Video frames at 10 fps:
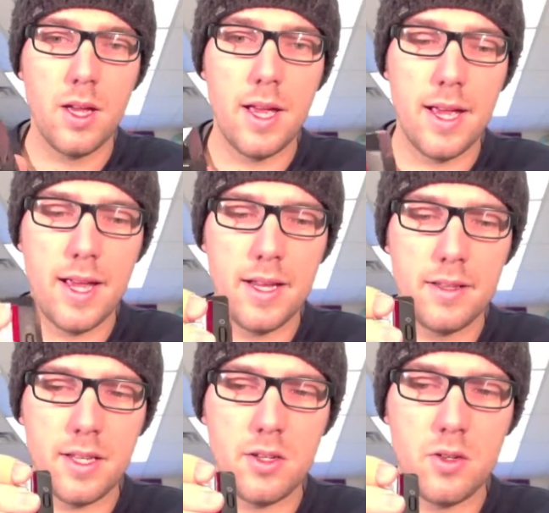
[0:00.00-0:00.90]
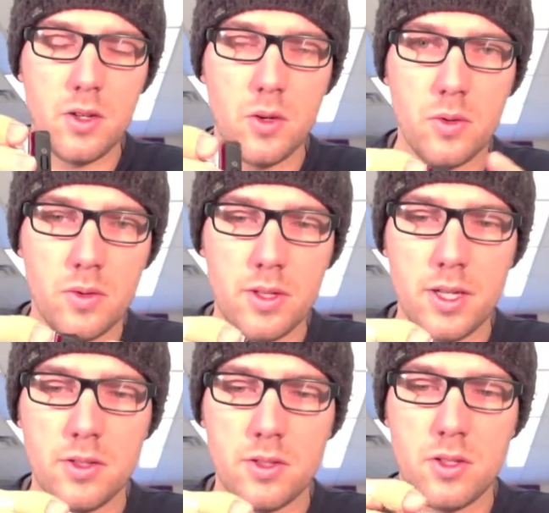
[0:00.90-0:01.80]
And then you know that
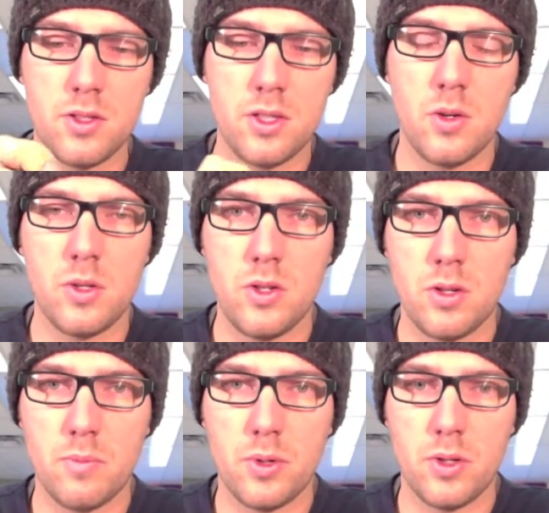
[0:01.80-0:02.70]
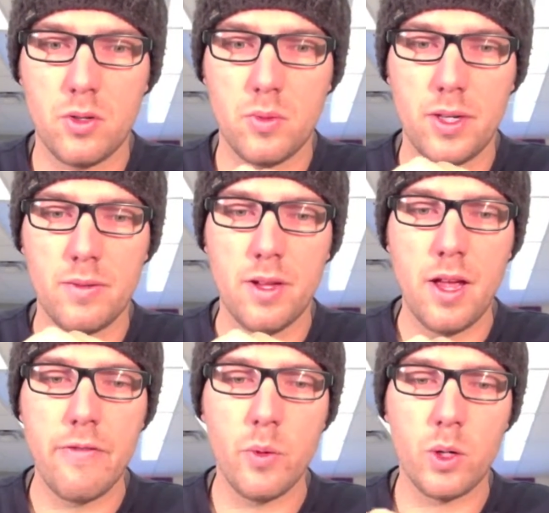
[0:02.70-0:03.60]
it's good to go and you can put it away.
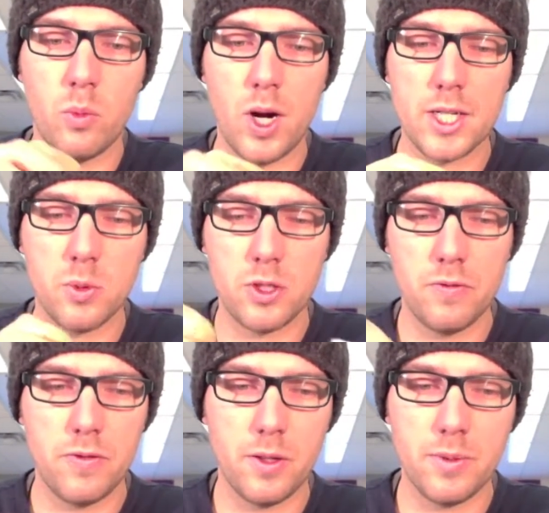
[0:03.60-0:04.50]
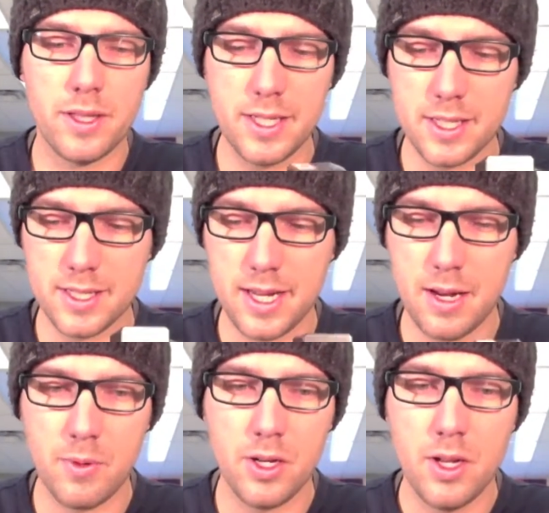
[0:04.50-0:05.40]
If you want to watch what you filmed in this
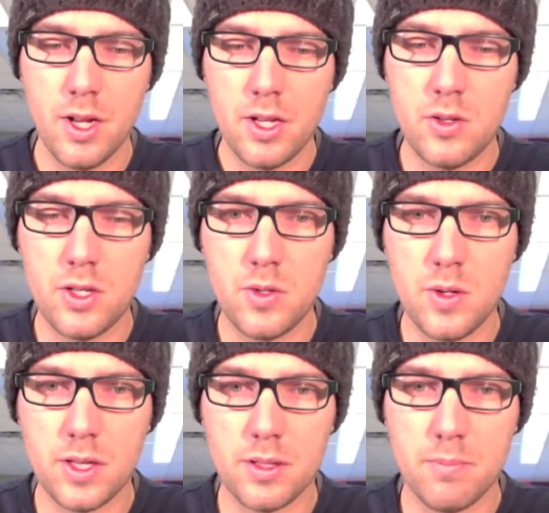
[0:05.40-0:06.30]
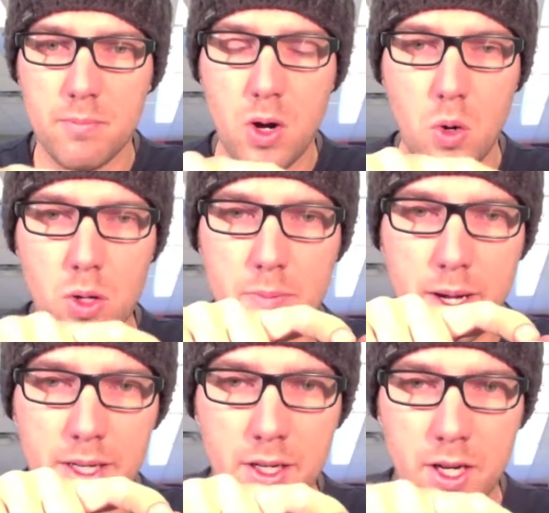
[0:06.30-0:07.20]
camera, you need to hit the mode
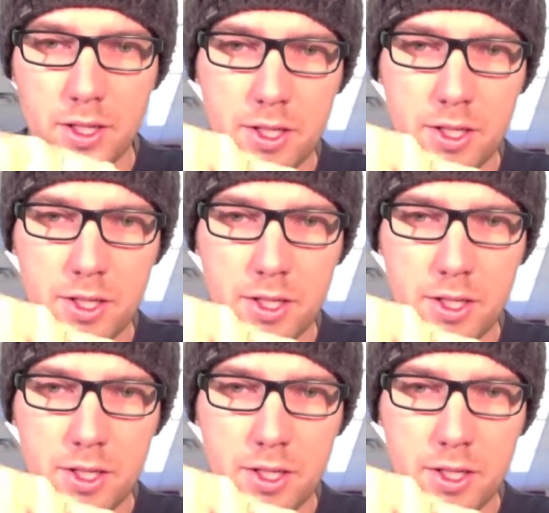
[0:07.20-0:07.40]
button on the